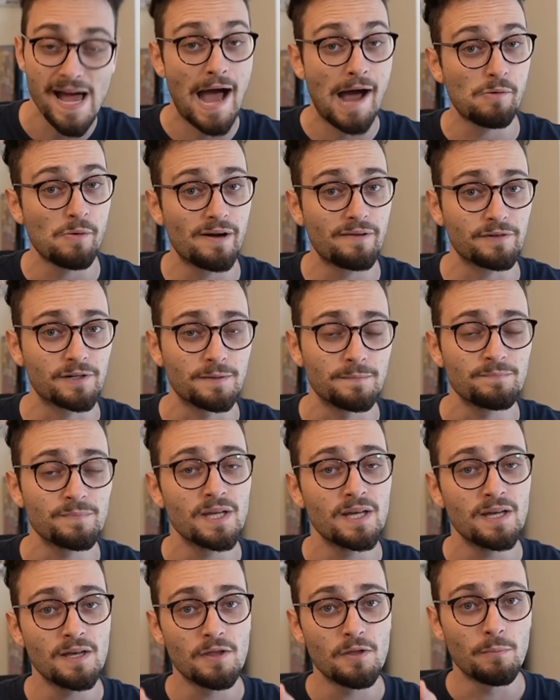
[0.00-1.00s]
However,
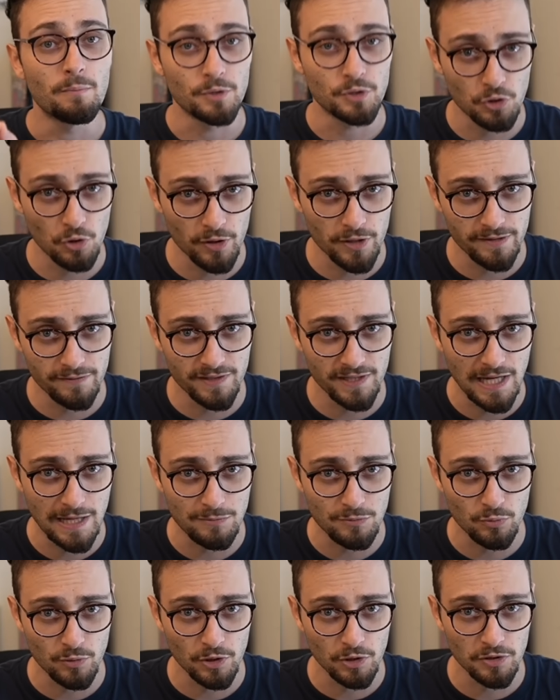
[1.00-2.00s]
the majority of the
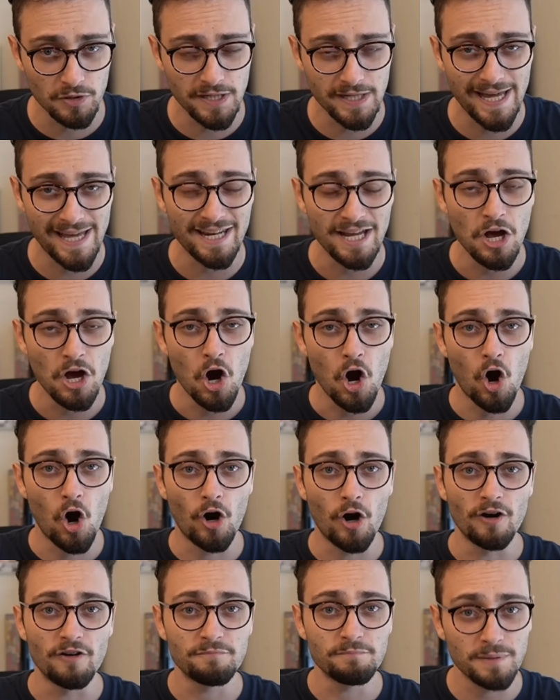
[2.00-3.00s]
games we are looking at
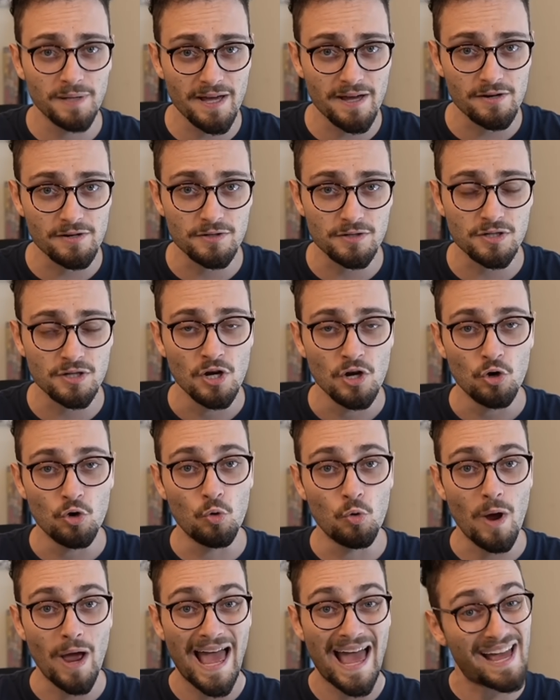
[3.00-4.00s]
are of players
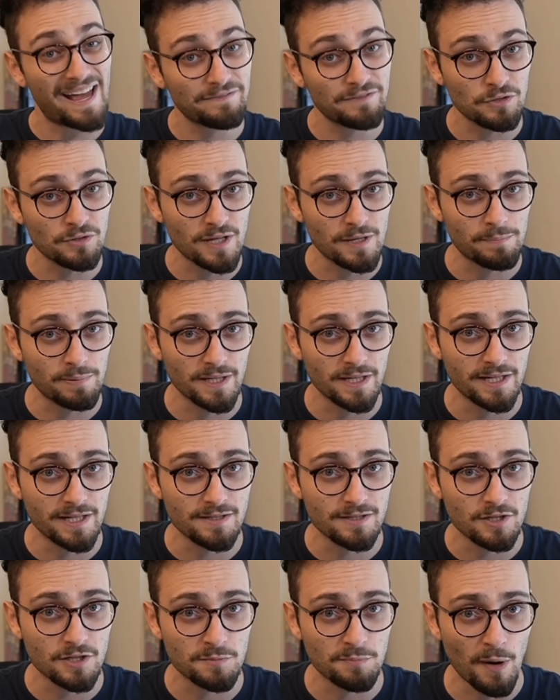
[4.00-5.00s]
who, after they played
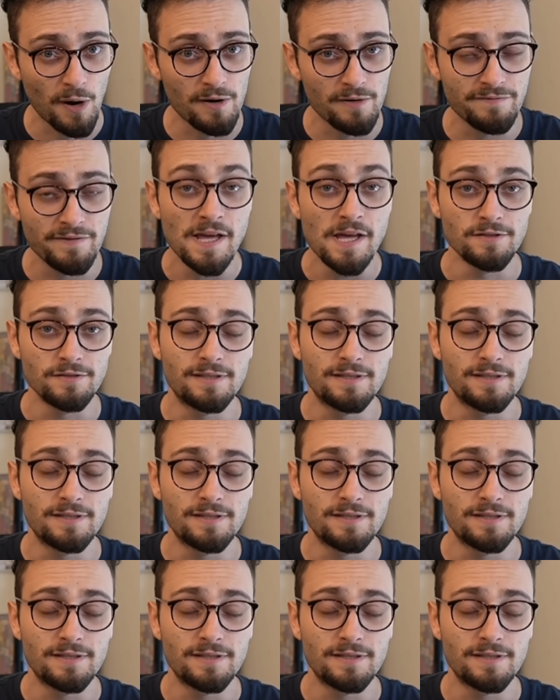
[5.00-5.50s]
against Kasparov,